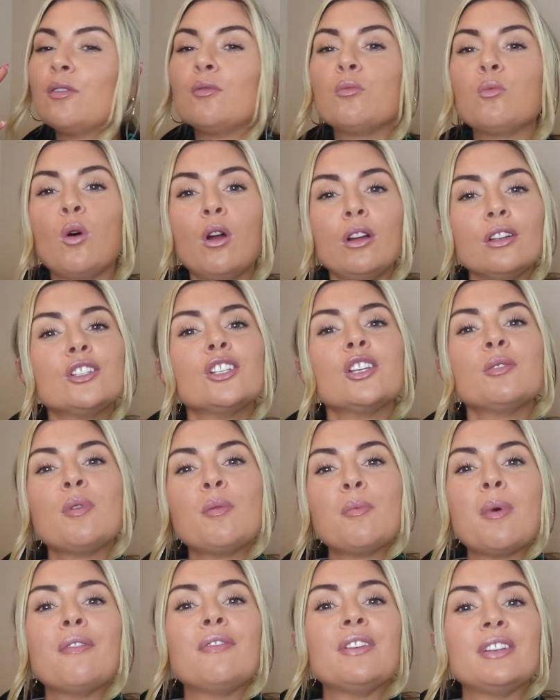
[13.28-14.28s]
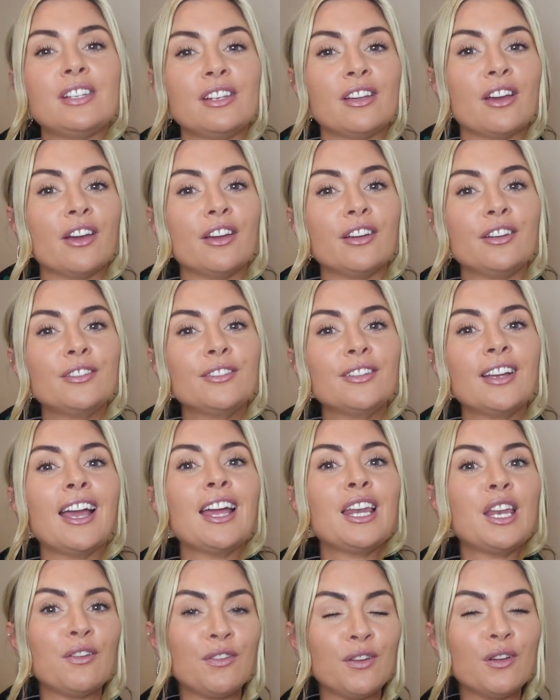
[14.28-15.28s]
Watch some of my video
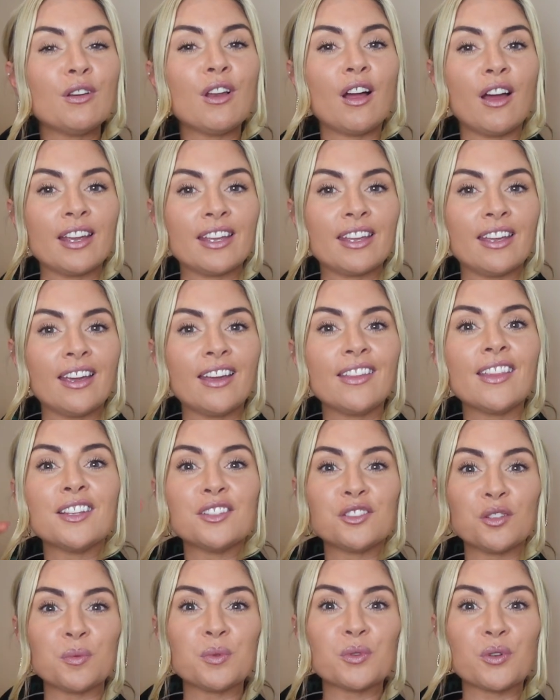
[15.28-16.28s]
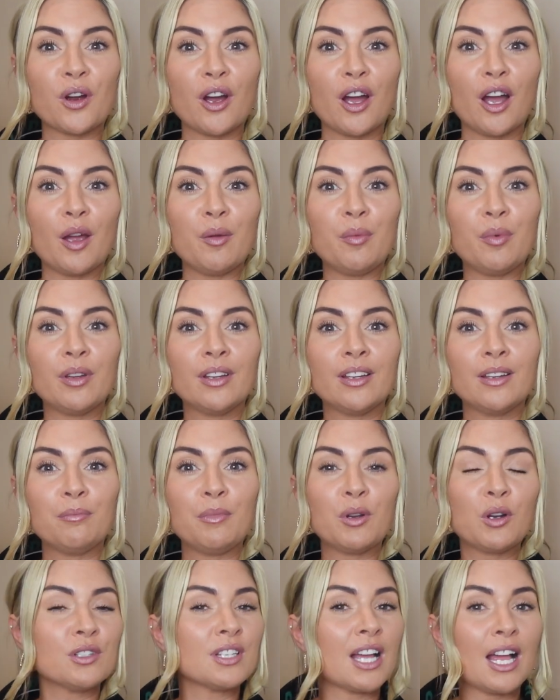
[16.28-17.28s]
and if you like it, then subscribe
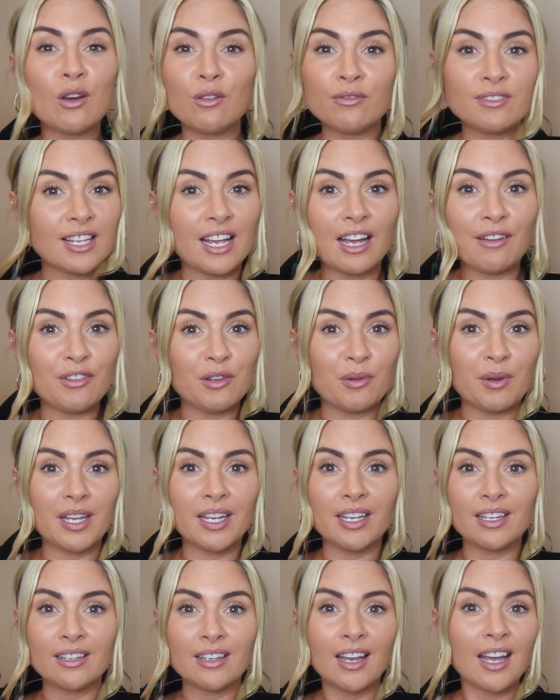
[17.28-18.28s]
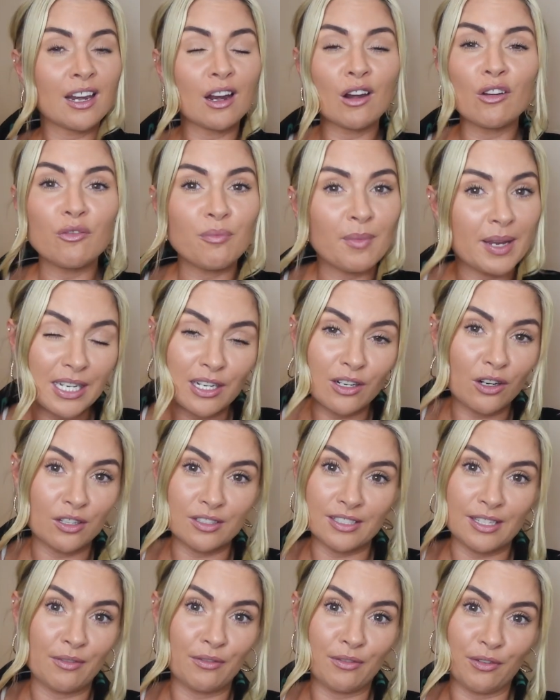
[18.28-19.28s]
because I love to have you here and I love making
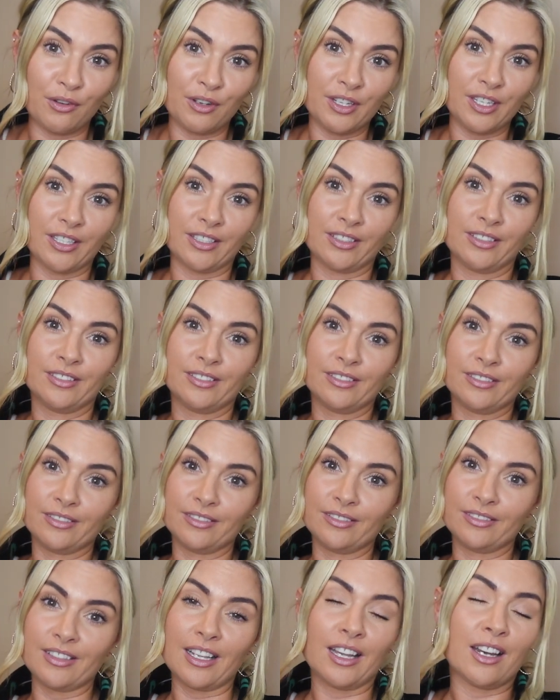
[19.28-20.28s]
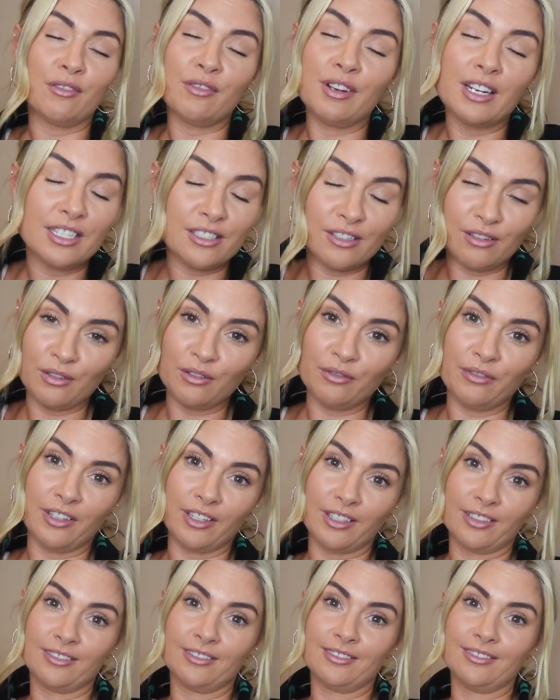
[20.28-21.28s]
content for you. And I really do love you.
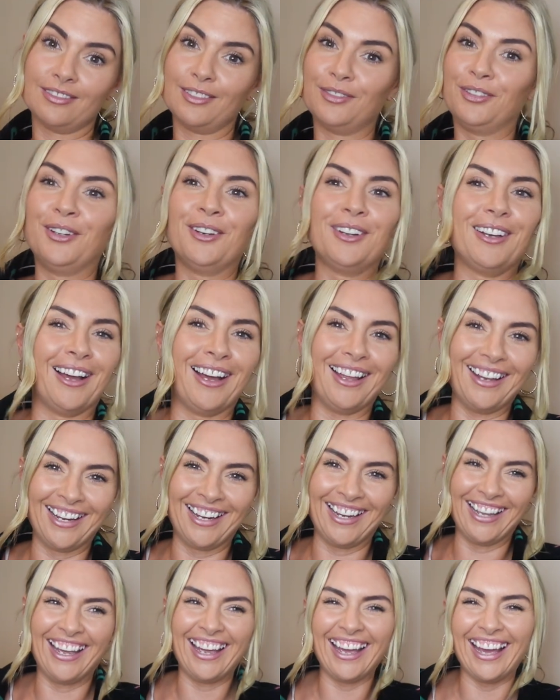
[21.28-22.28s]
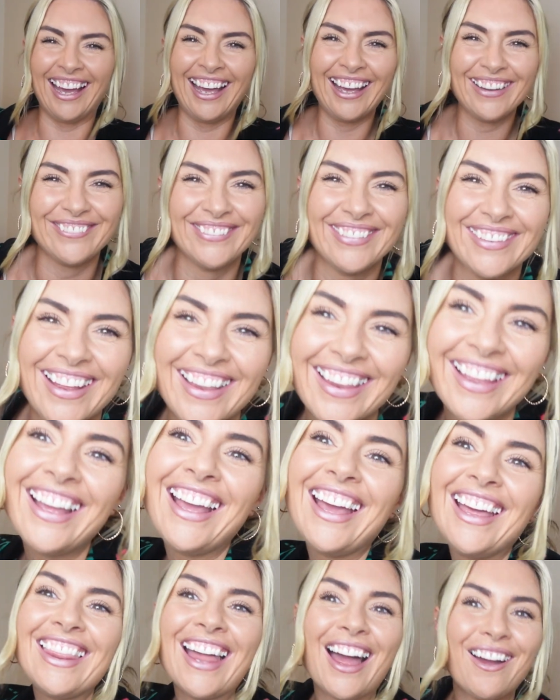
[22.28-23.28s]
I feel like
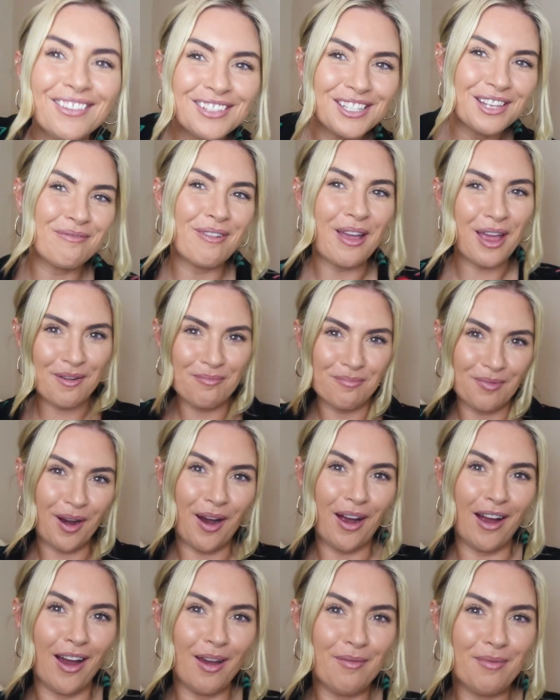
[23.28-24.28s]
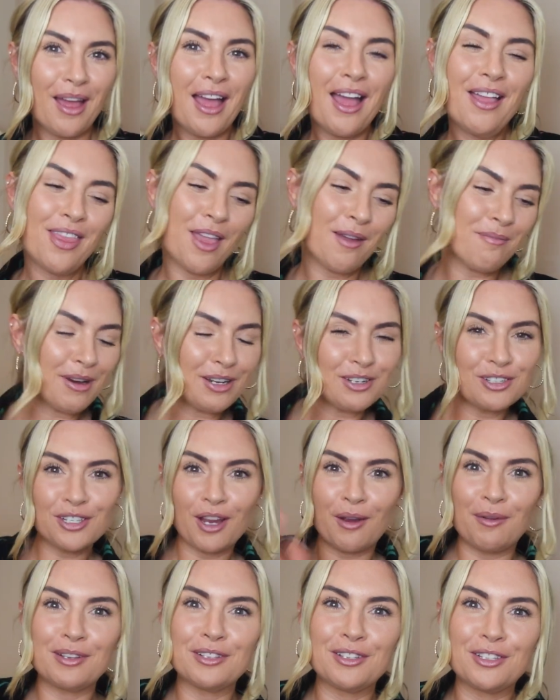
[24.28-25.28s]
that was a better bribe than me just
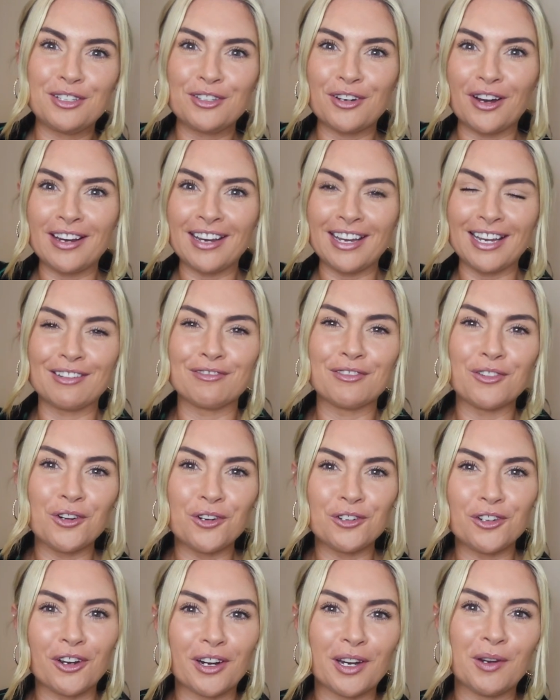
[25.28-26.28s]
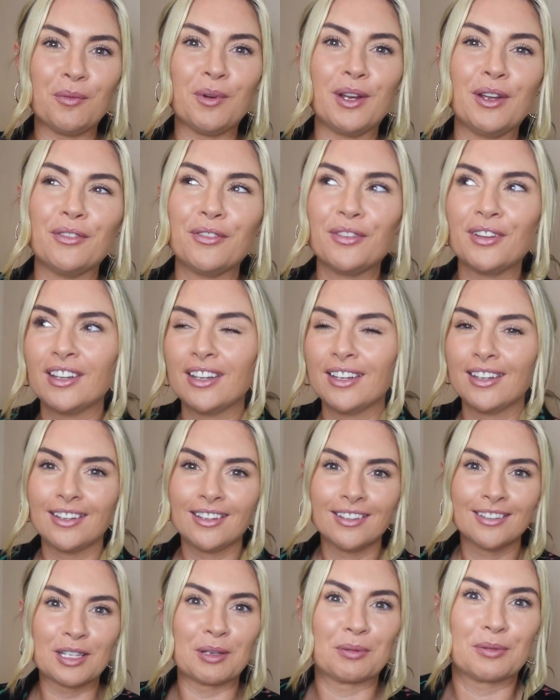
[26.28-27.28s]
going straight in raw dogging with
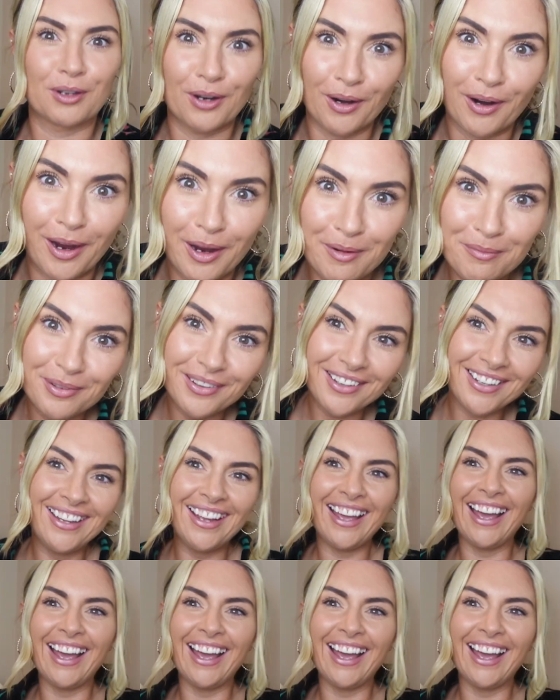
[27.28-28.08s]
subscribe.